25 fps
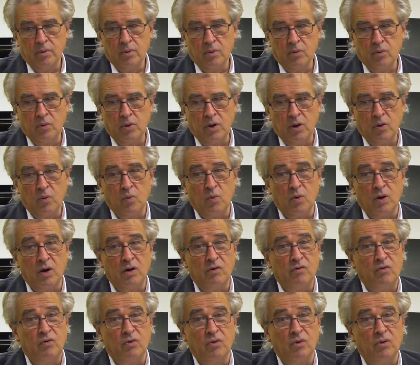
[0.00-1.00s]
We have
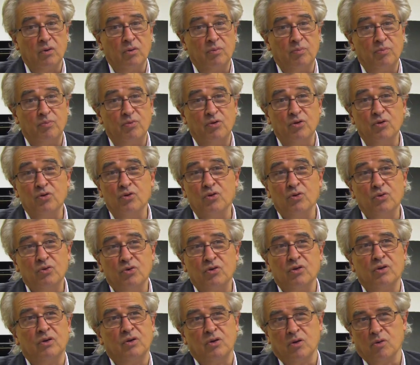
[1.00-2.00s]
wonderful
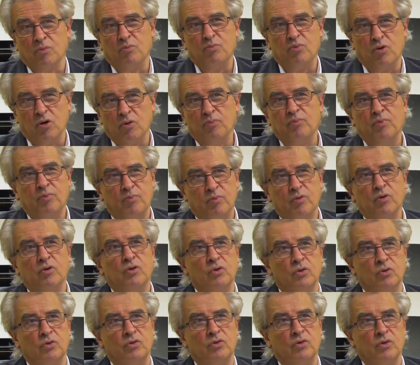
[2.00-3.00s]
pop
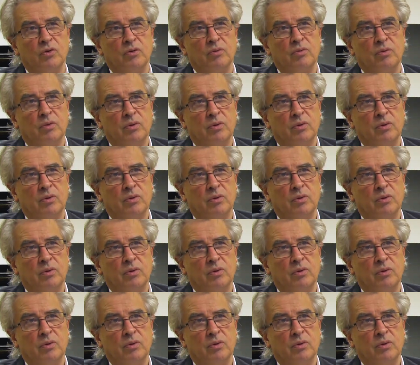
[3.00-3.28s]
producers.